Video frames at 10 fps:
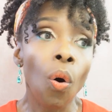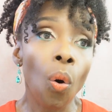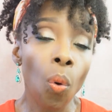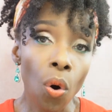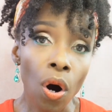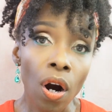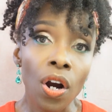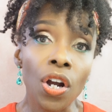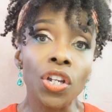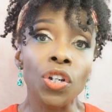or
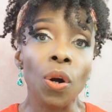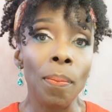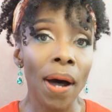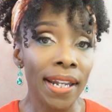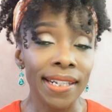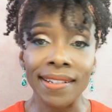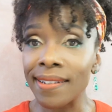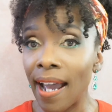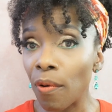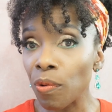your body
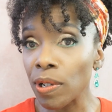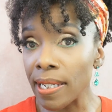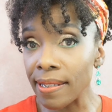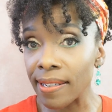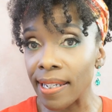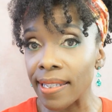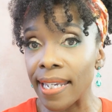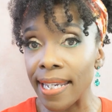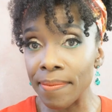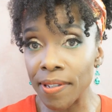is not releasing
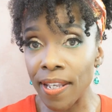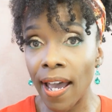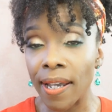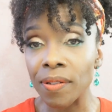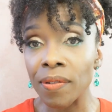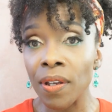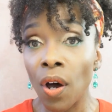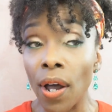the enzymes